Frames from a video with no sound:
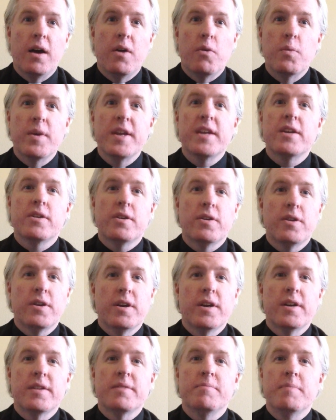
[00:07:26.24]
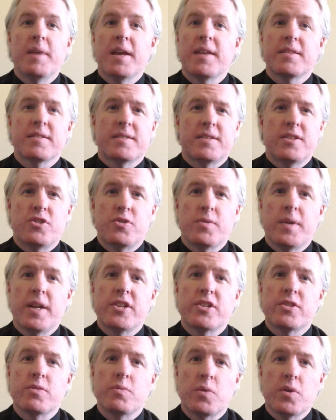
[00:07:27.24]
We could make the
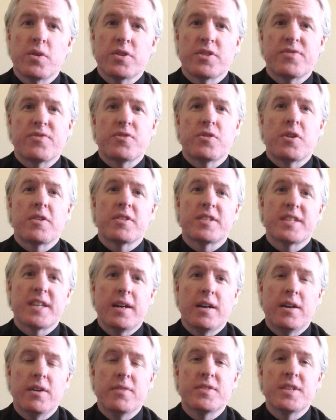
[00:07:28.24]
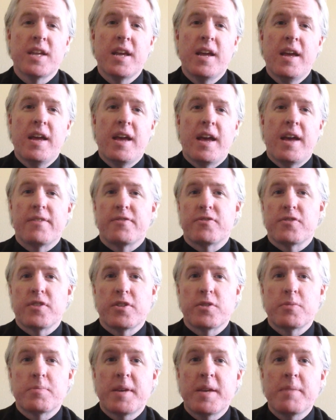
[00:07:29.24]
situation worse for ourselves and for
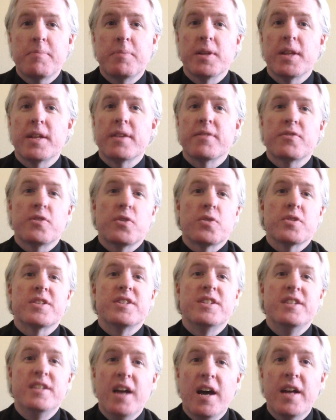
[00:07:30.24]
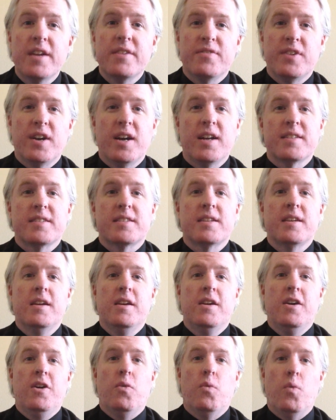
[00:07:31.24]
other people, and of course none of us
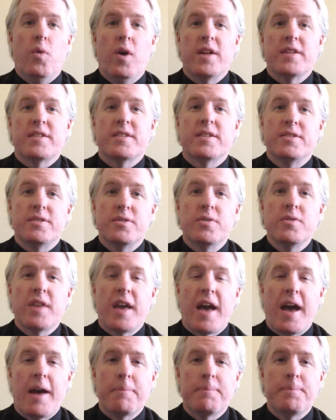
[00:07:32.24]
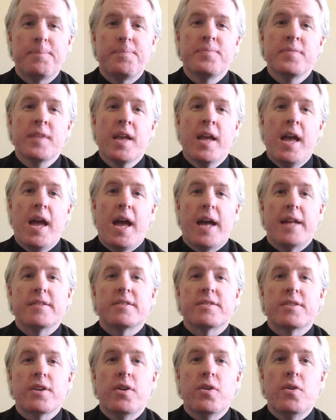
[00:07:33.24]
want to do that. And
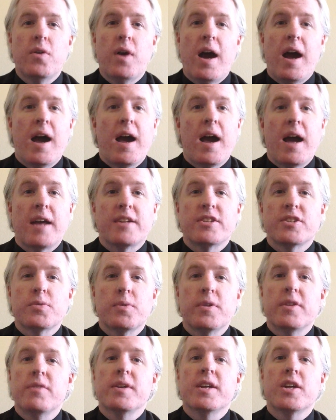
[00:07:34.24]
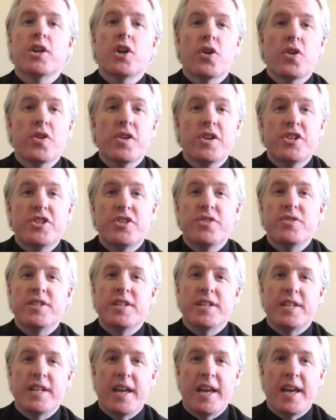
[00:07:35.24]
so I just want to encourage you
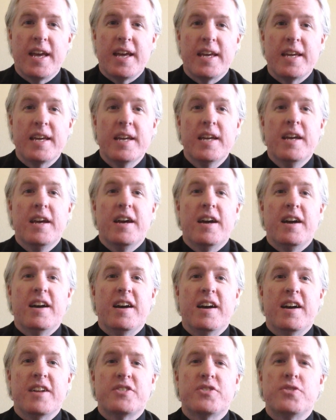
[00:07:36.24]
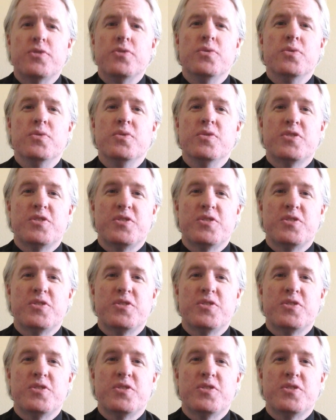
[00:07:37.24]
today to